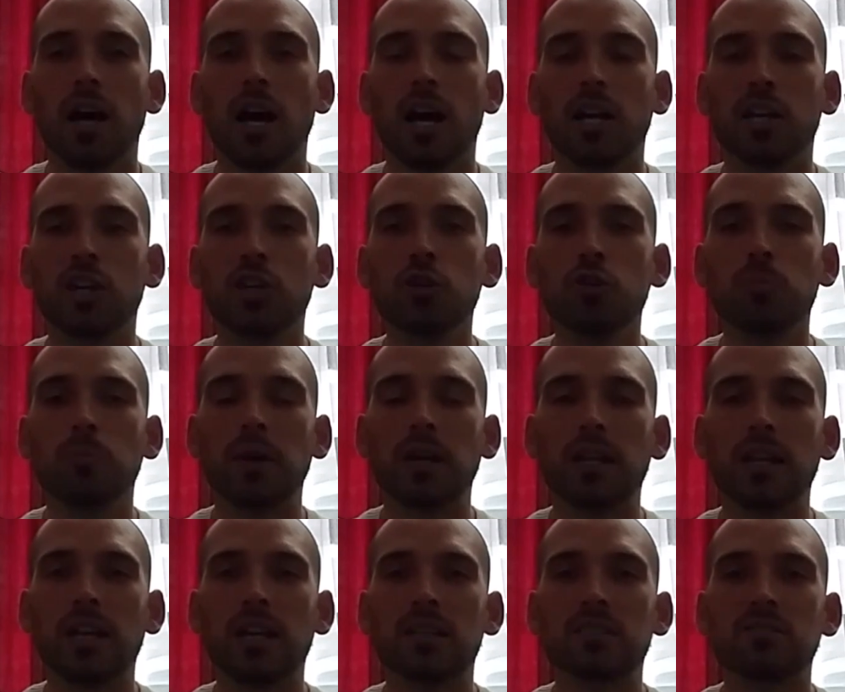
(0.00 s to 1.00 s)
A
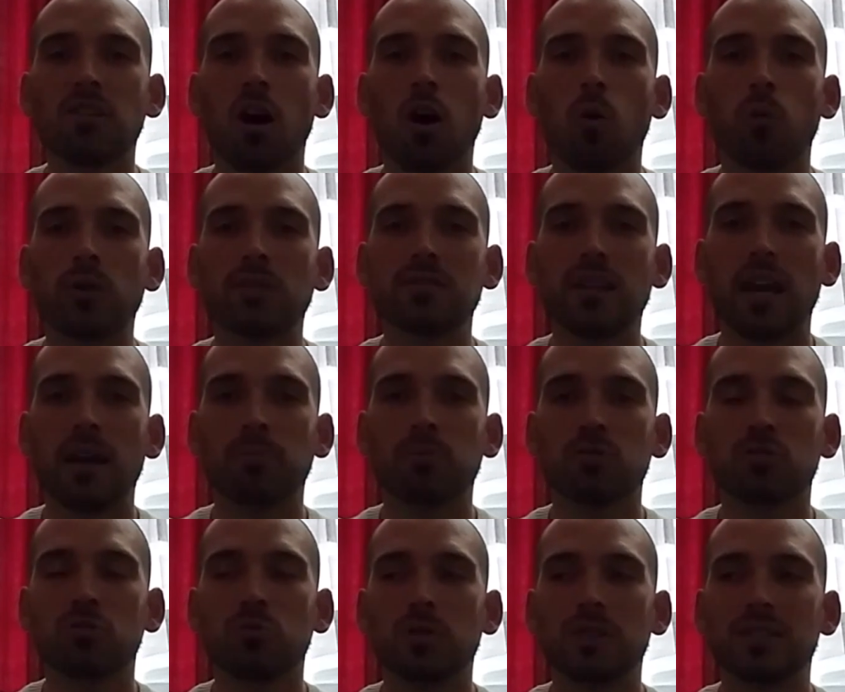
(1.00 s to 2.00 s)
human is always
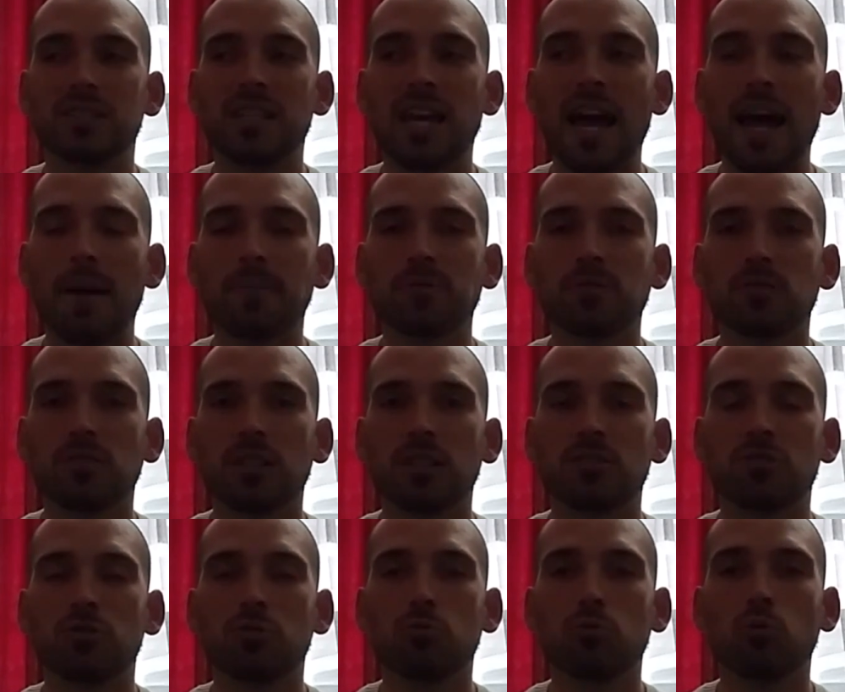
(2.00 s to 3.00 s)
able to adapt
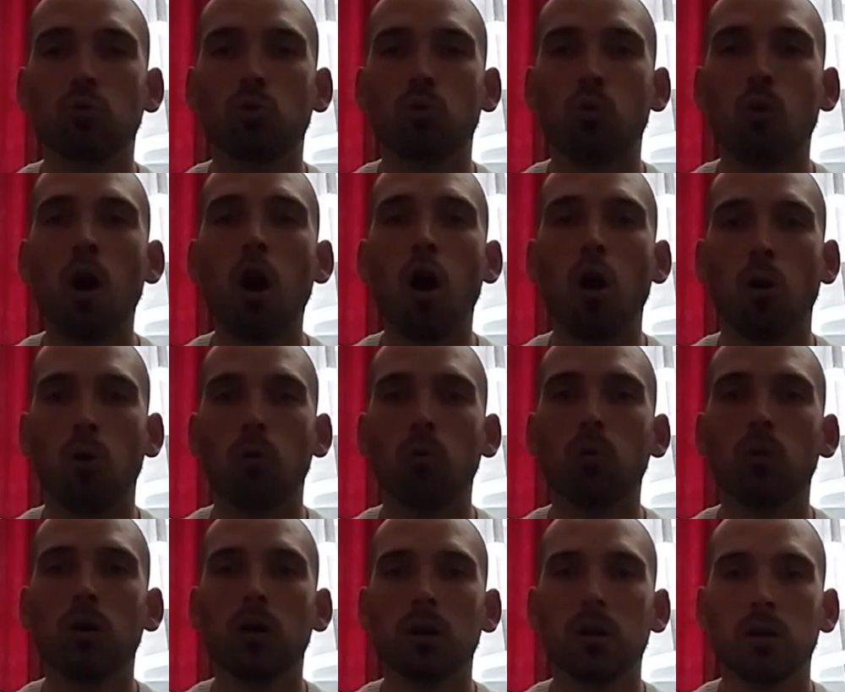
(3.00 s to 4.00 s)
and to
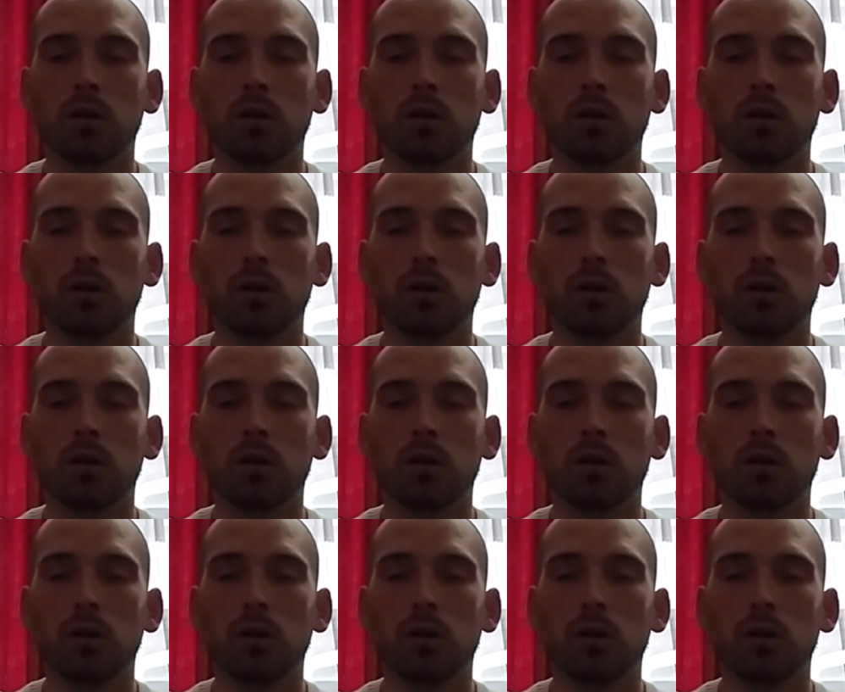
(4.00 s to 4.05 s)
grow